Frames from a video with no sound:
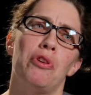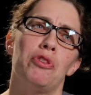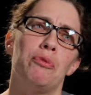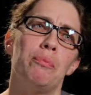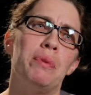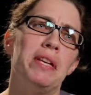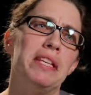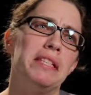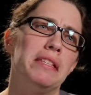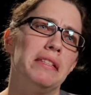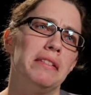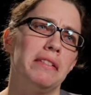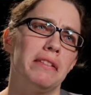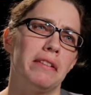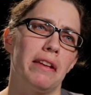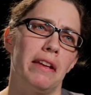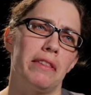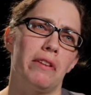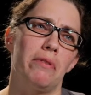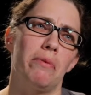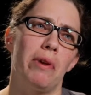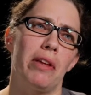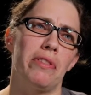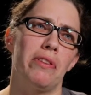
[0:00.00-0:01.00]
those pieces
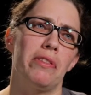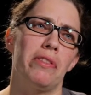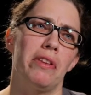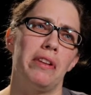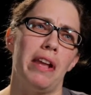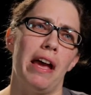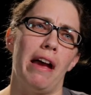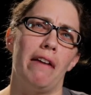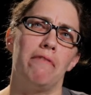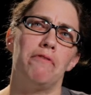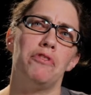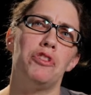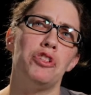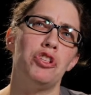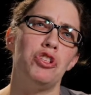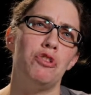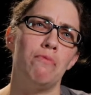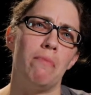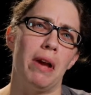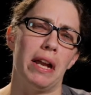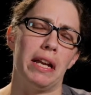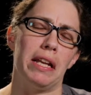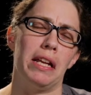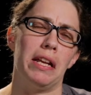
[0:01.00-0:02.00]
together rather than have
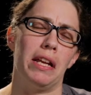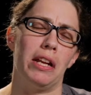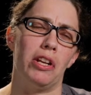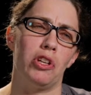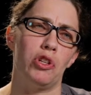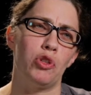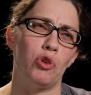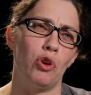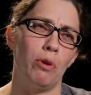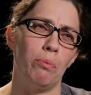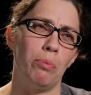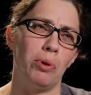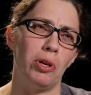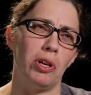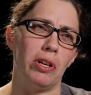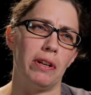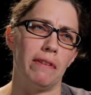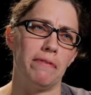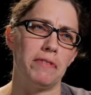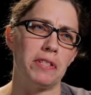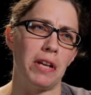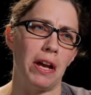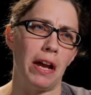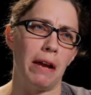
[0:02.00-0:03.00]
too many in a short period
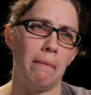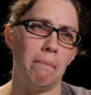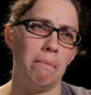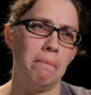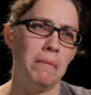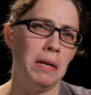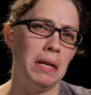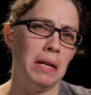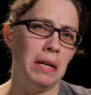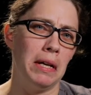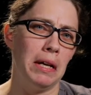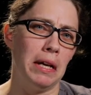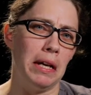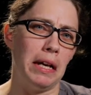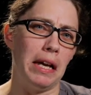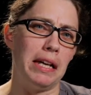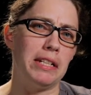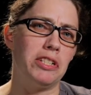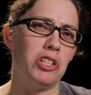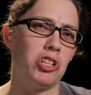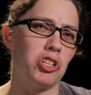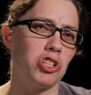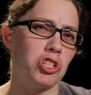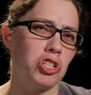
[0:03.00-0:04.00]
of time.
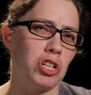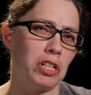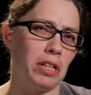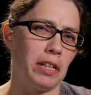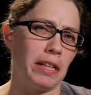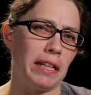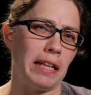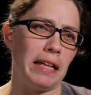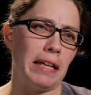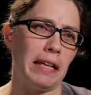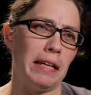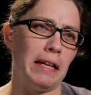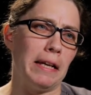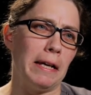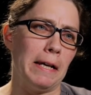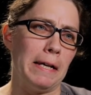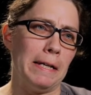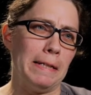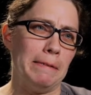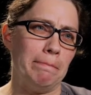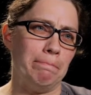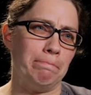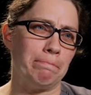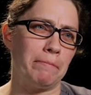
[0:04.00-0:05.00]
Additionally,
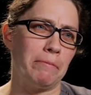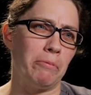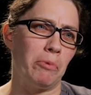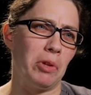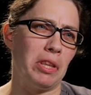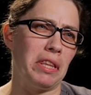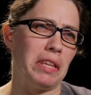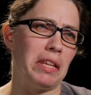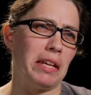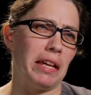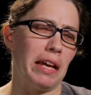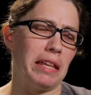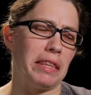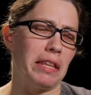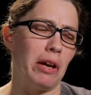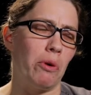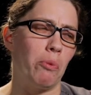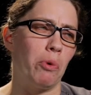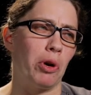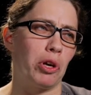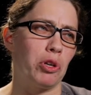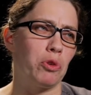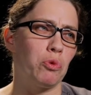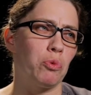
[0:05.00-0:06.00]
one thing I
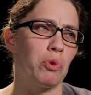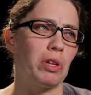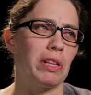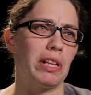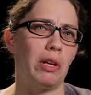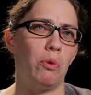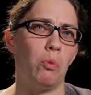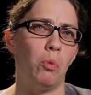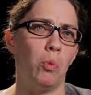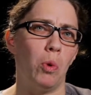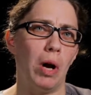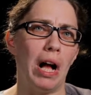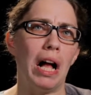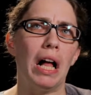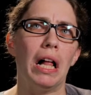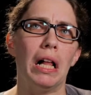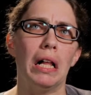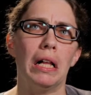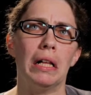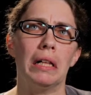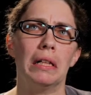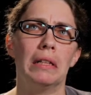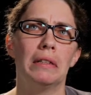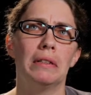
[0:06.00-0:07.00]
thought worked really
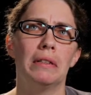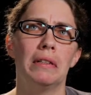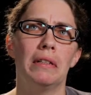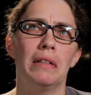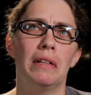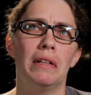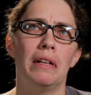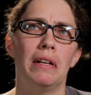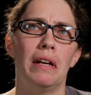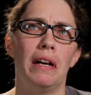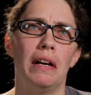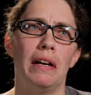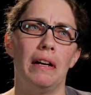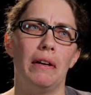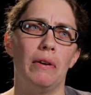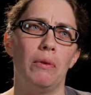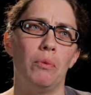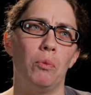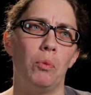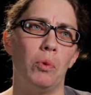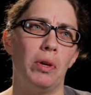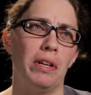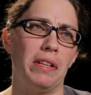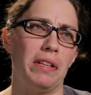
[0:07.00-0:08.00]
well
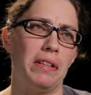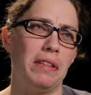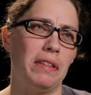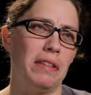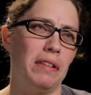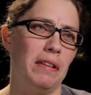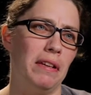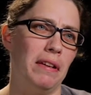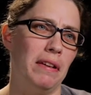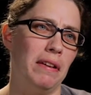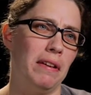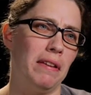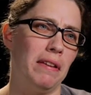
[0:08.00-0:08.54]
with